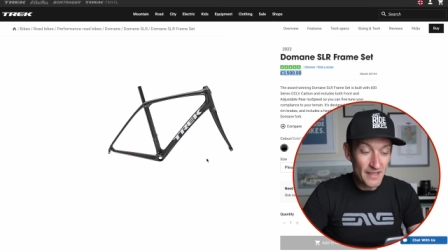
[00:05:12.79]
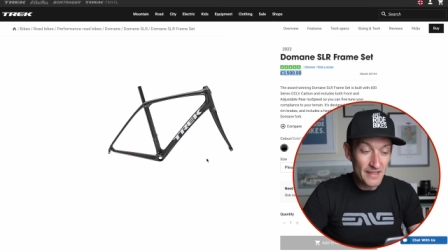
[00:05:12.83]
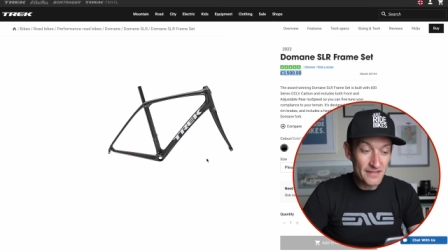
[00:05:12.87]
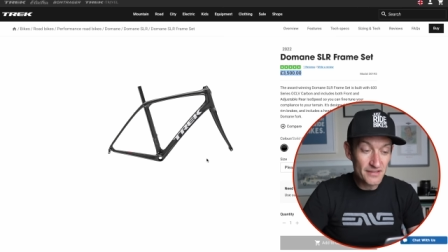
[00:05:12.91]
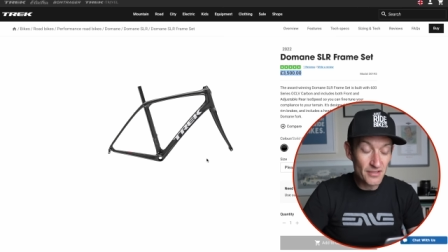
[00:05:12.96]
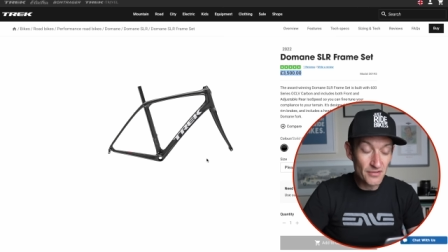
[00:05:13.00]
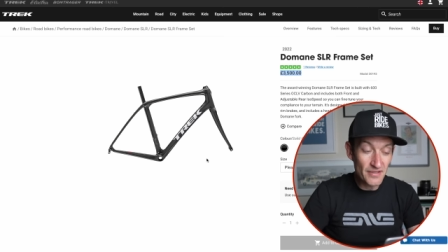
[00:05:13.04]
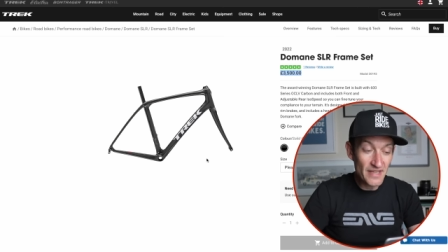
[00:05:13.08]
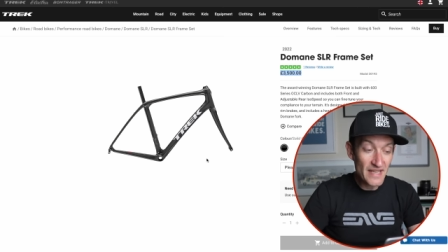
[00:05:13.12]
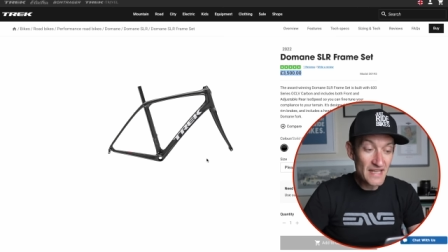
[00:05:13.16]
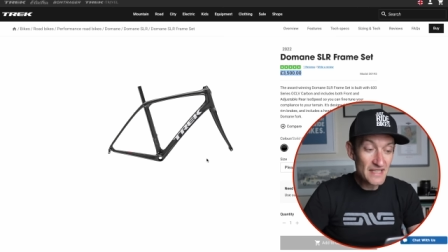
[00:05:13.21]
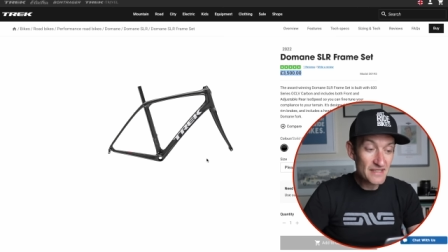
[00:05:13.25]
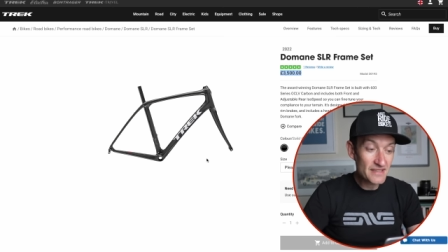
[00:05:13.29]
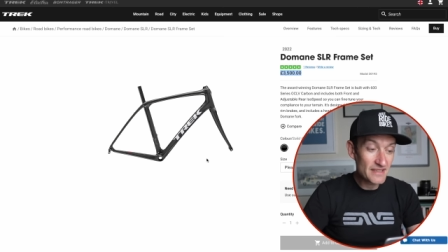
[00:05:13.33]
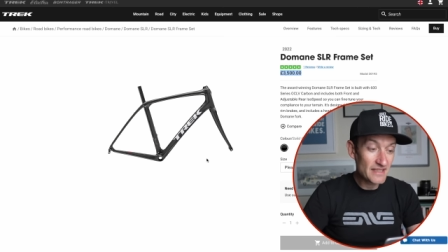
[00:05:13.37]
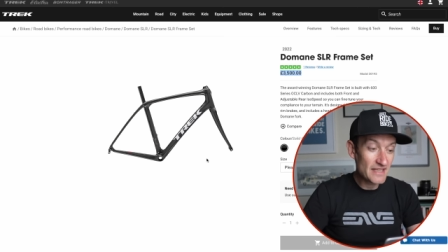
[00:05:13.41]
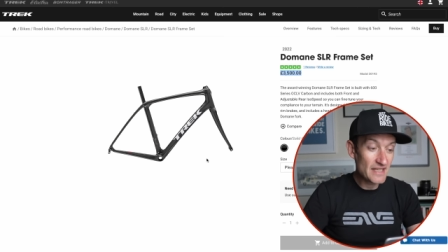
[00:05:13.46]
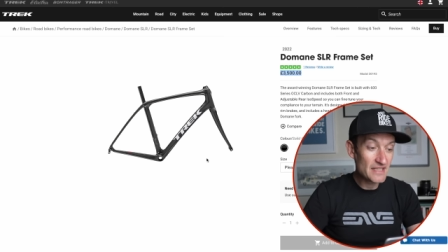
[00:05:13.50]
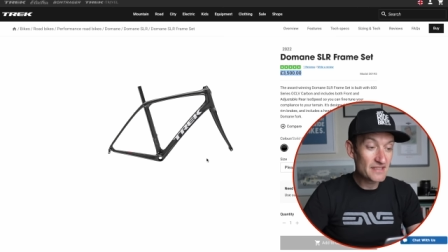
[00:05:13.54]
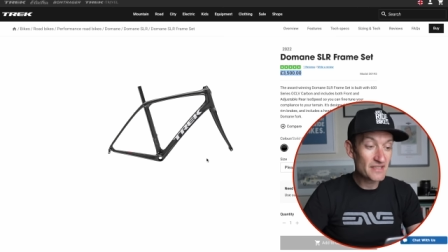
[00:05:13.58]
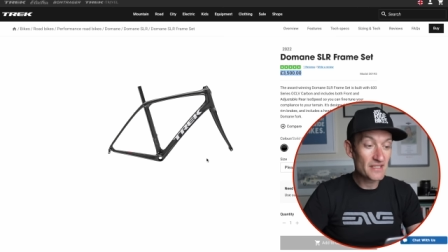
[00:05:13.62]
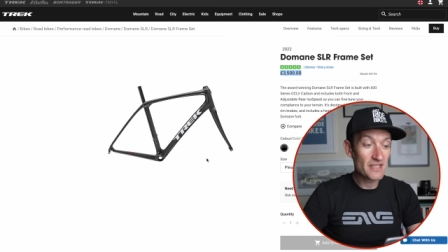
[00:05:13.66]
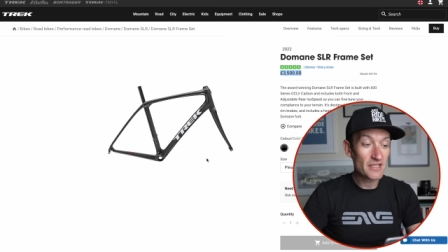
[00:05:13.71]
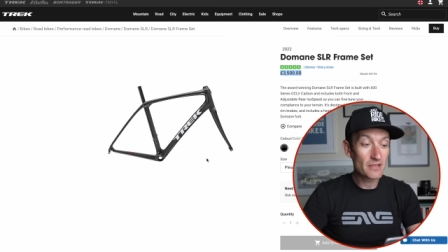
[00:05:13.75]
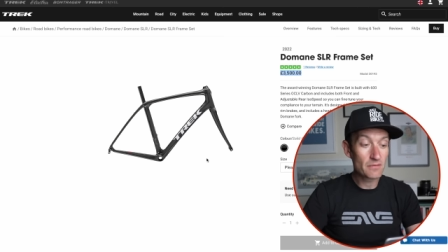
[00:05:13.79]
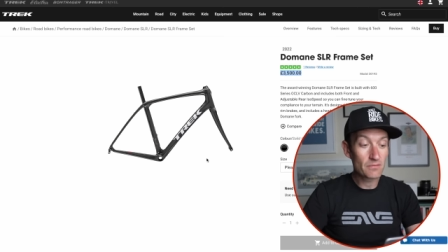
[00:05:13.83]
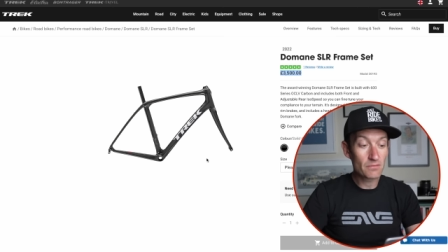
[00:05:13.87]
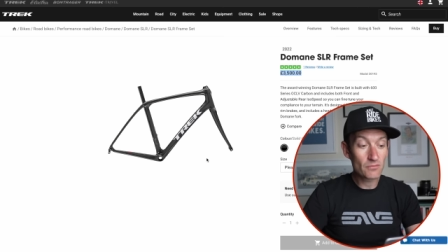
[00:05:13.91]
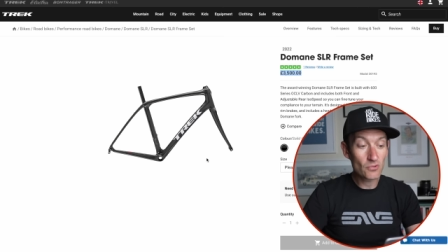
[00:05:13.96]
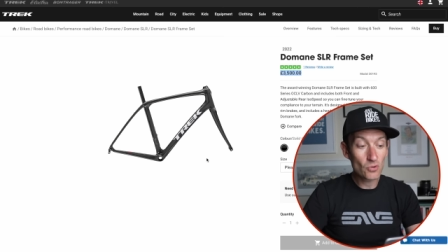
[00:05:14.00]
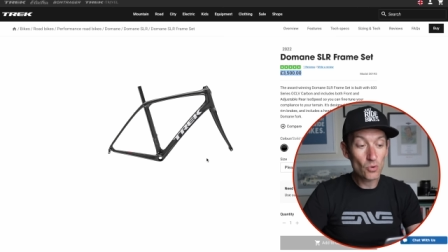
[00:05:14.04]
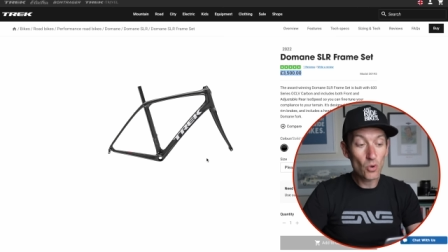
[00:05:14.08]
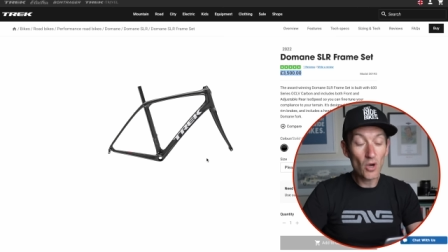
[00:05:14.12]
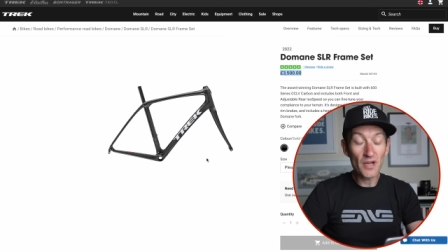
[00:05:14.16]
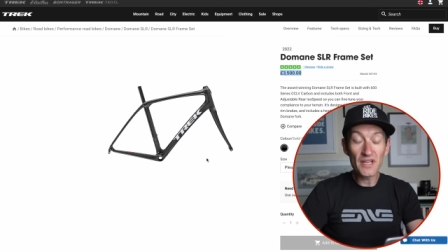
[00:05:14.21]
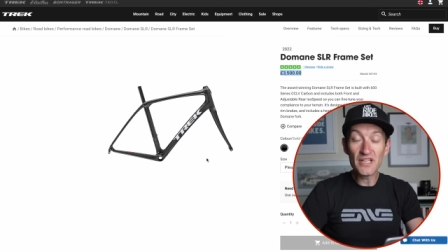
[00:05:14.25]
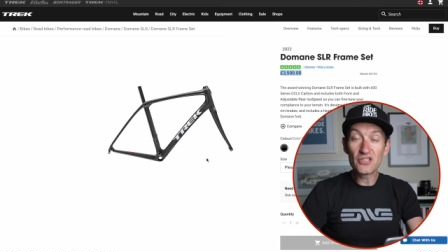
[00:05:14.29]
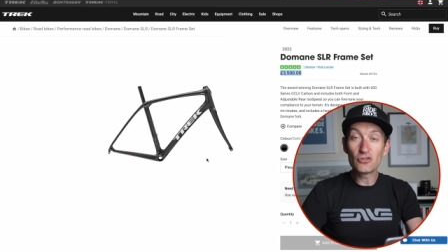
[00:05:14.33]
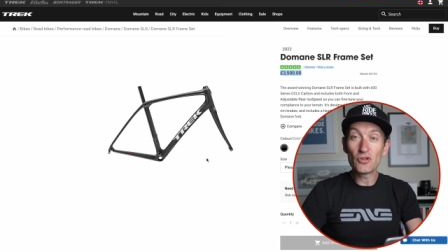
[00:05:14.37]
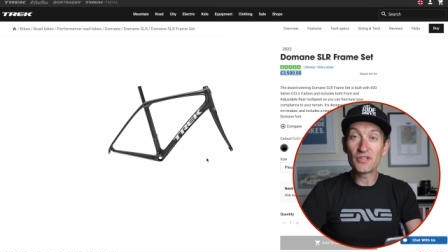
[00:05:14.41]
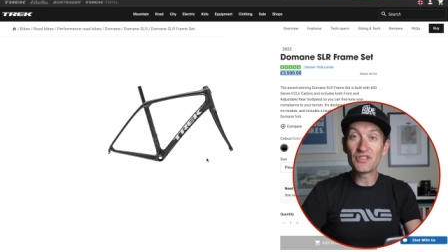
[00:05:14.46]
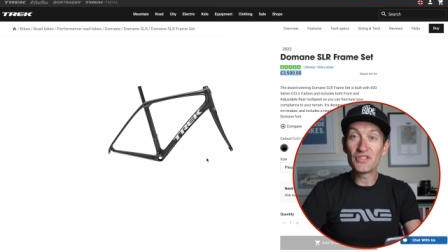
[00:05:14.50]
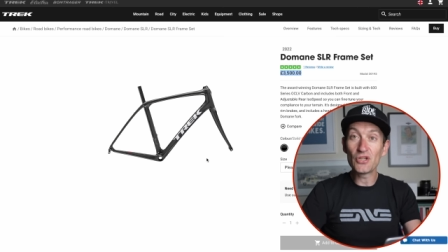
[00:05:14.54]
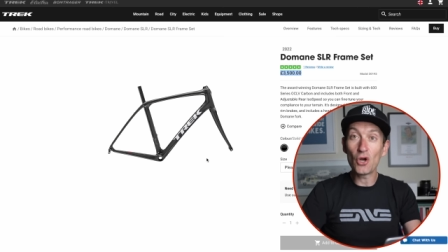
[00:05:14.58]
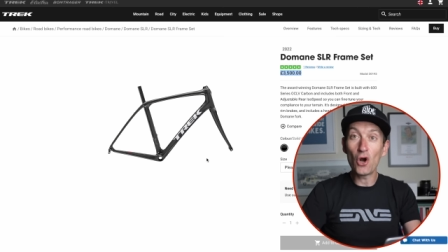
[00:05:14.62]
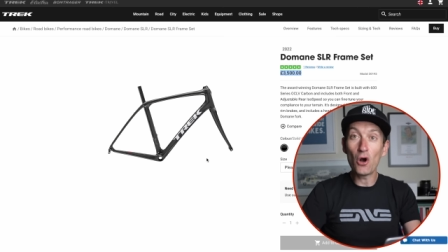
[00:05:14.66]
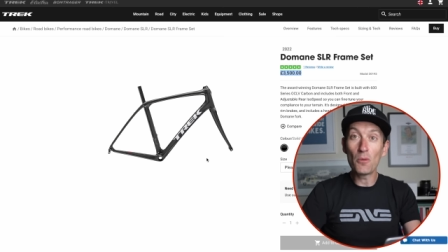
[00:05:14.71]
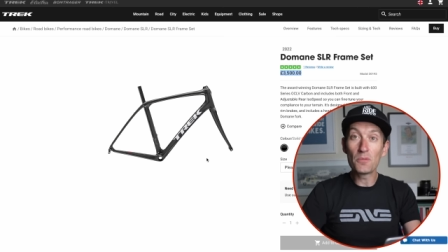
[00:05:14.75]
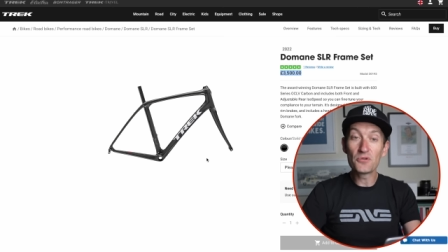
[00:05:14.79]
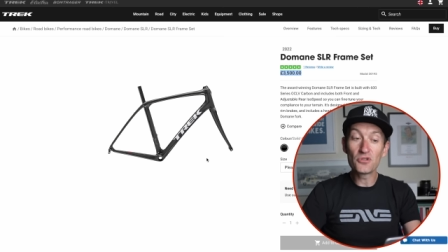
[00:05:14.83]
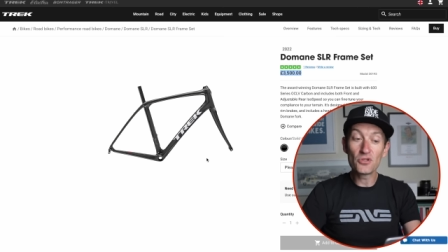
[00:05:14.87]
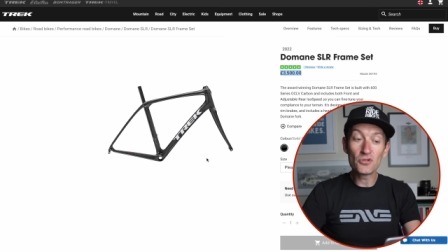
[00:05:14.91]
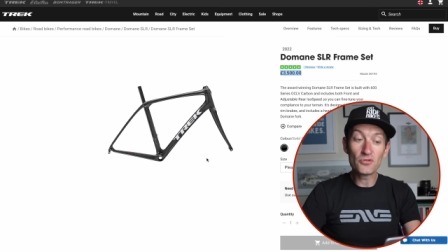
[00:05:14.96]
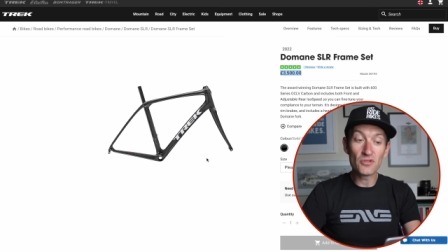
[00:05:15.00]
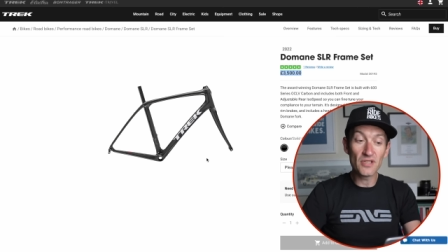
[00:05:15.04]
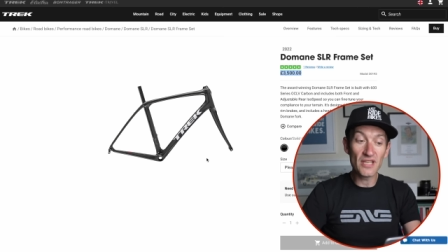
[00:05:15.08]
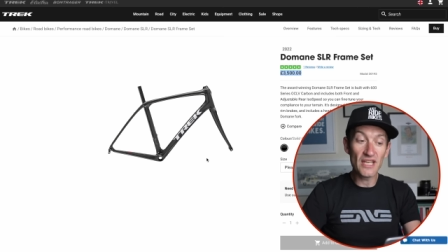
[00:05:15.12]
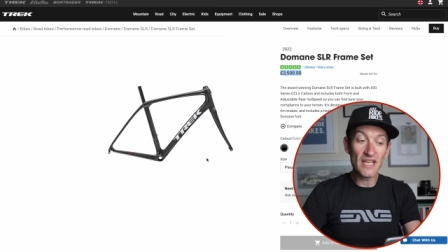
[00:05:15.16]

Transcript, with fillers: So this is a quite an interesting option